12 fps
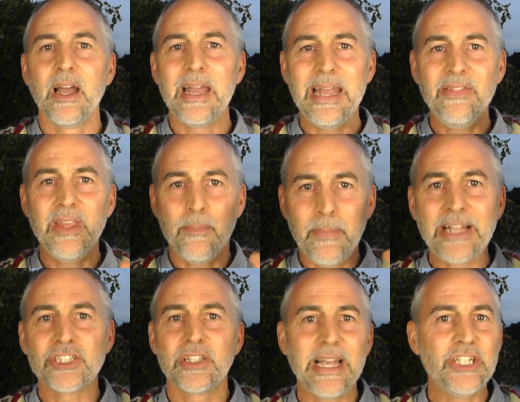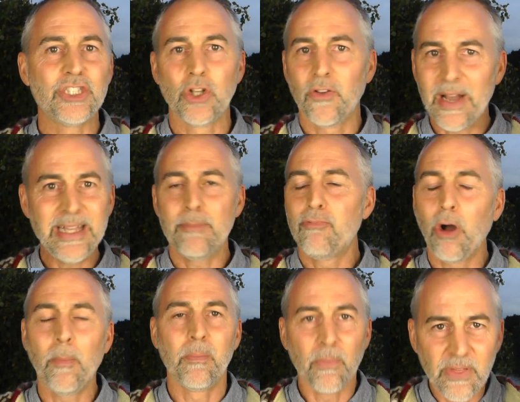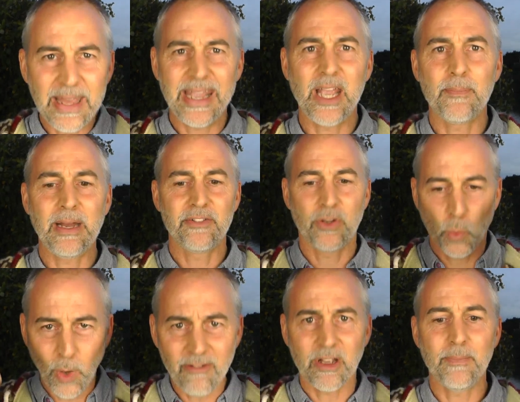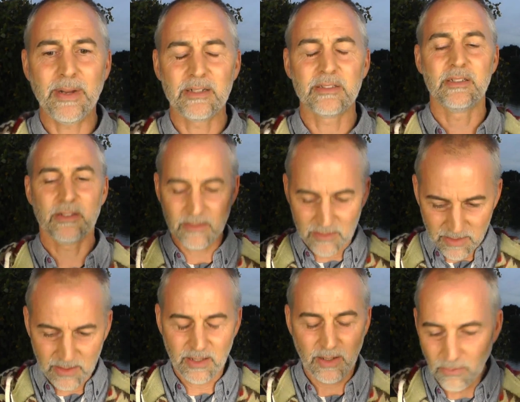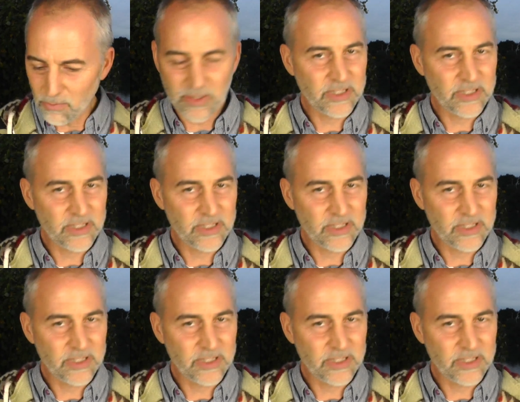in the imagination of any problem, thinking about it, worrying about it. You know, we're